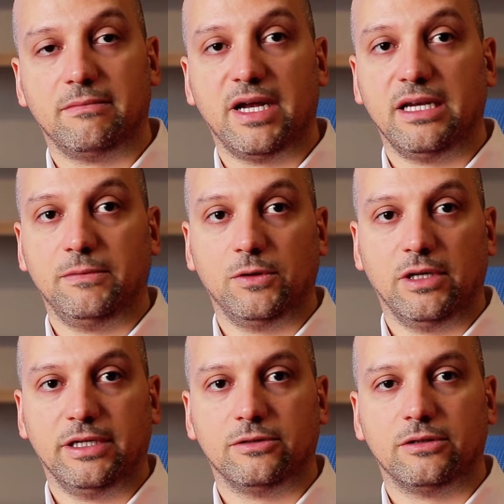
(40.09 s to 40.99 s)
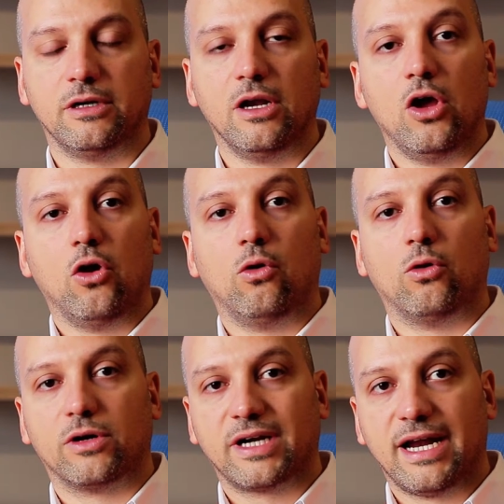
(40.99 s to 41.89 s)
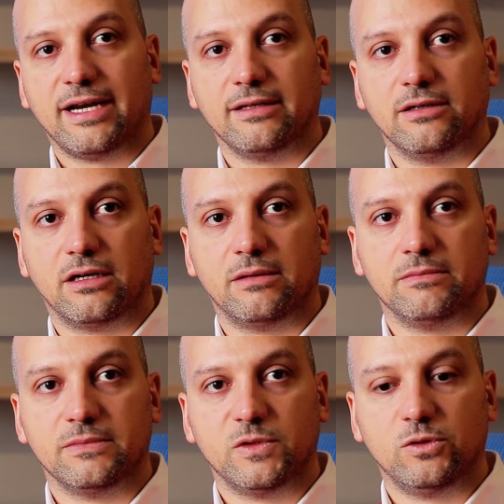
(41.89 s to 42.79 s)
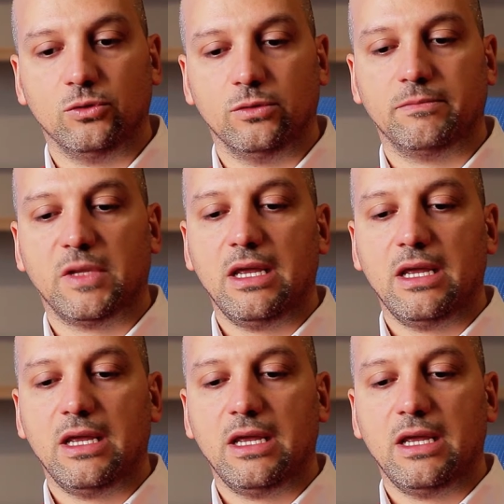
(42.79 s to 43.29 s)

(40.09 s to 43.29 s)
Manipulator, or Canadarm2.